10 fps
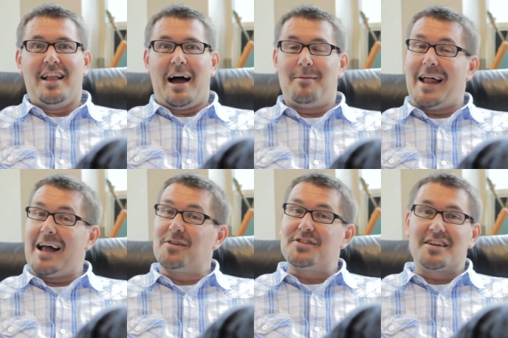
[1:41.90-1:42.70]
I
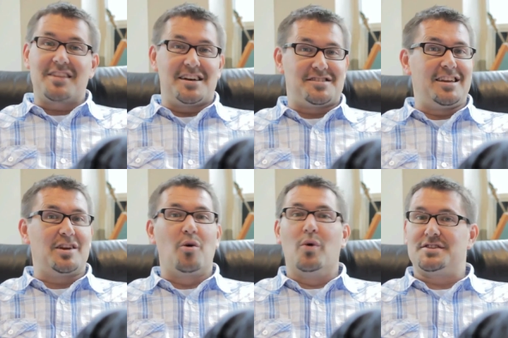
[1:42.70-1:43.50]
don't think that's any
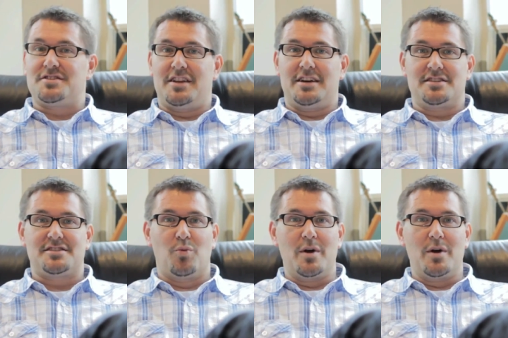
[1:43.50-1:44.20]
coincidence.